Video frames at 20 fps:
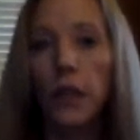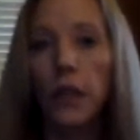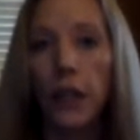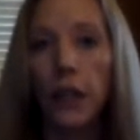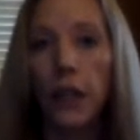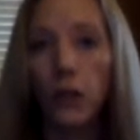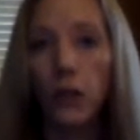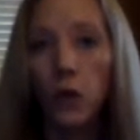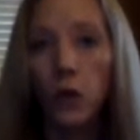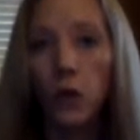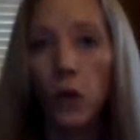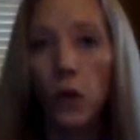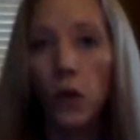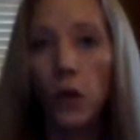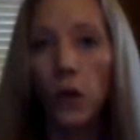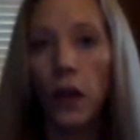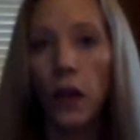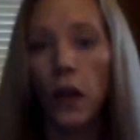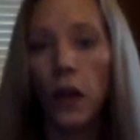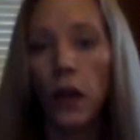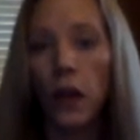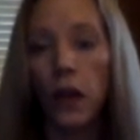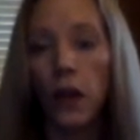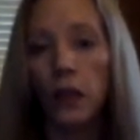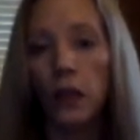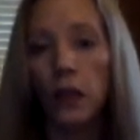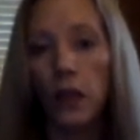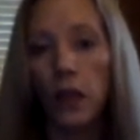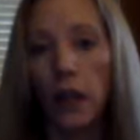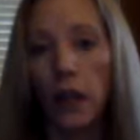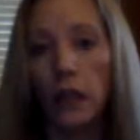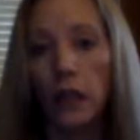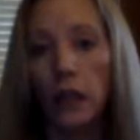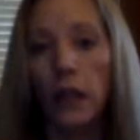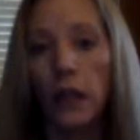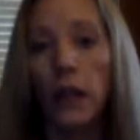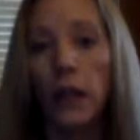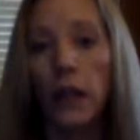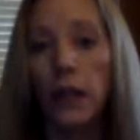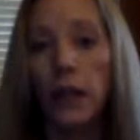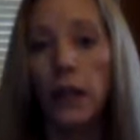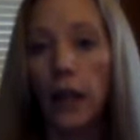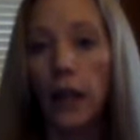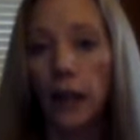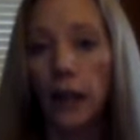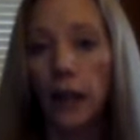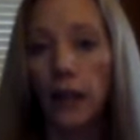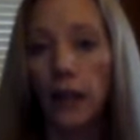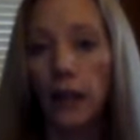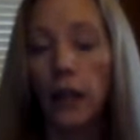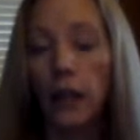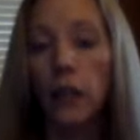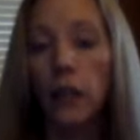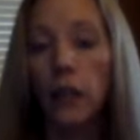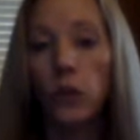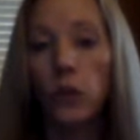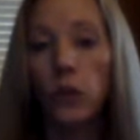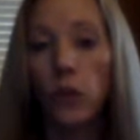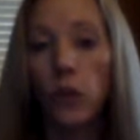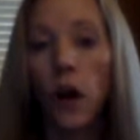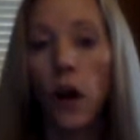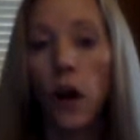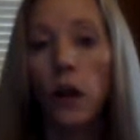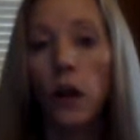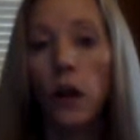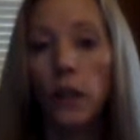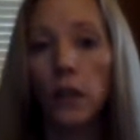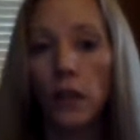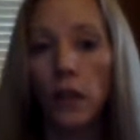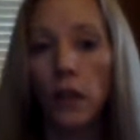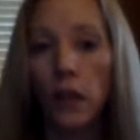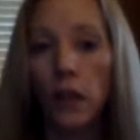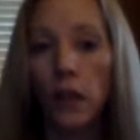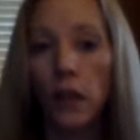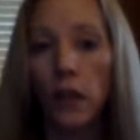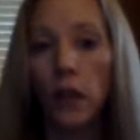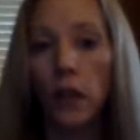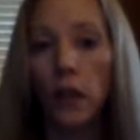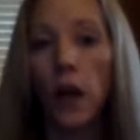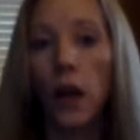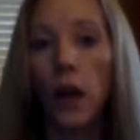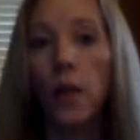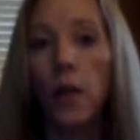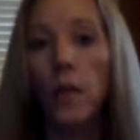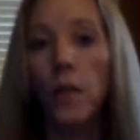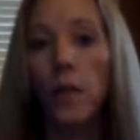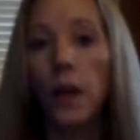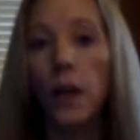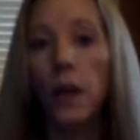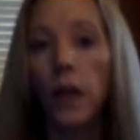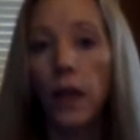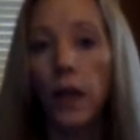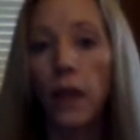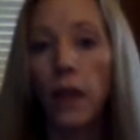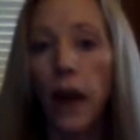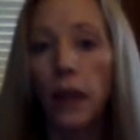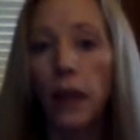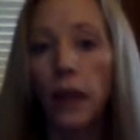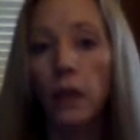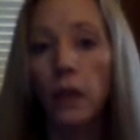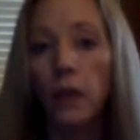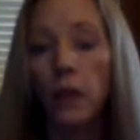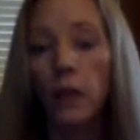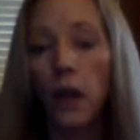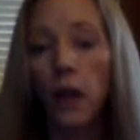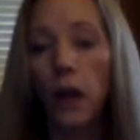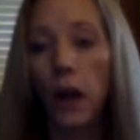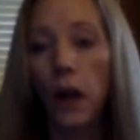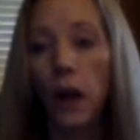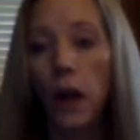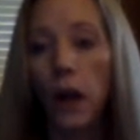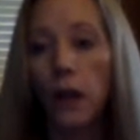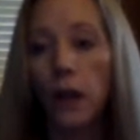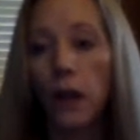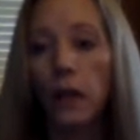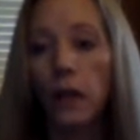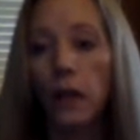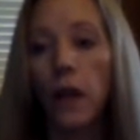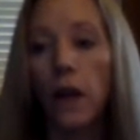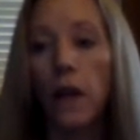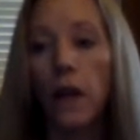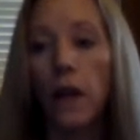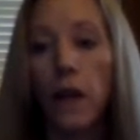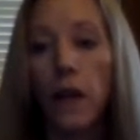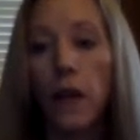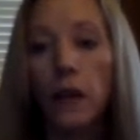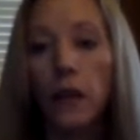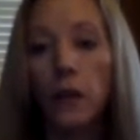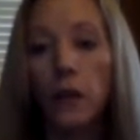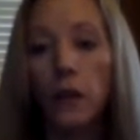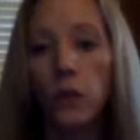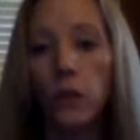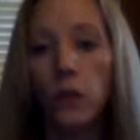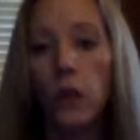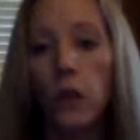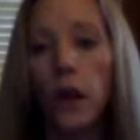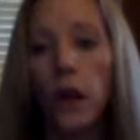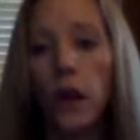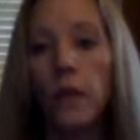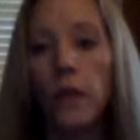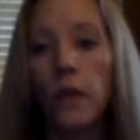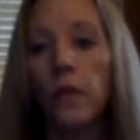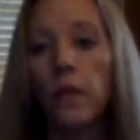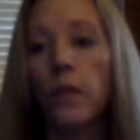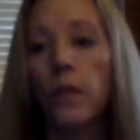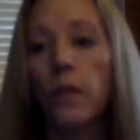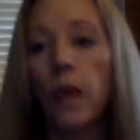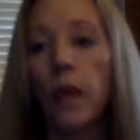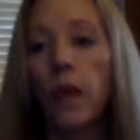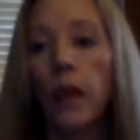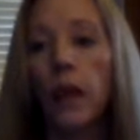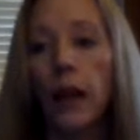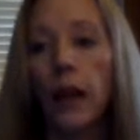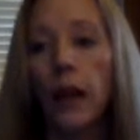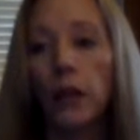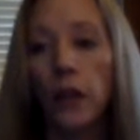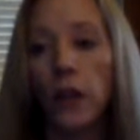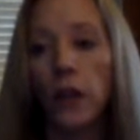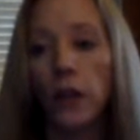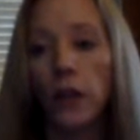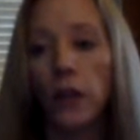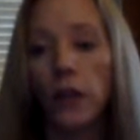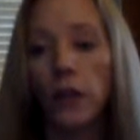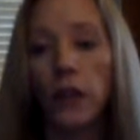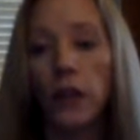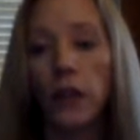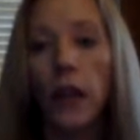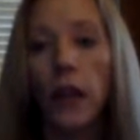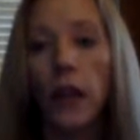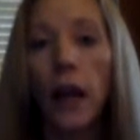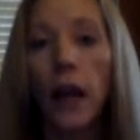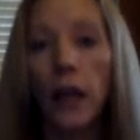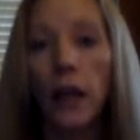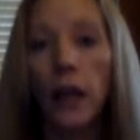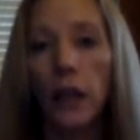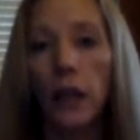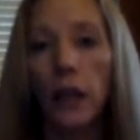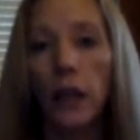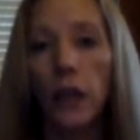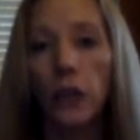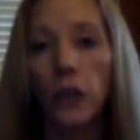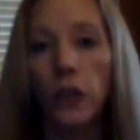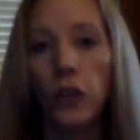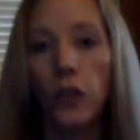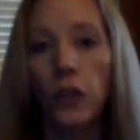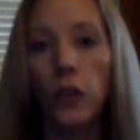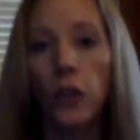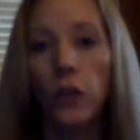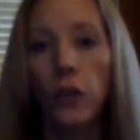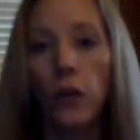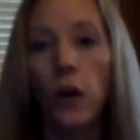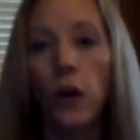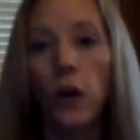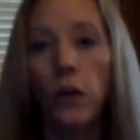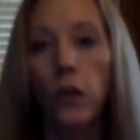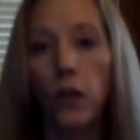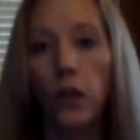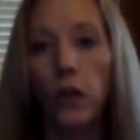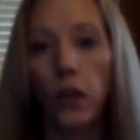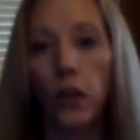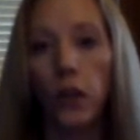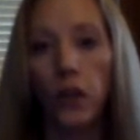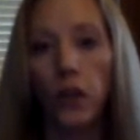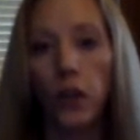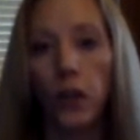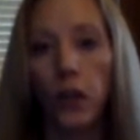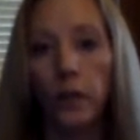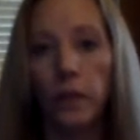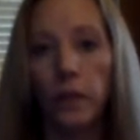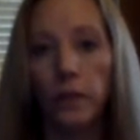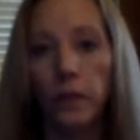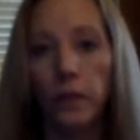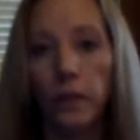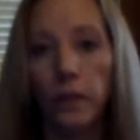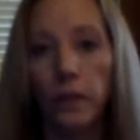Stage 4 thinking says, yes, it is wrong to steal, but that's because this is what allows our society to function.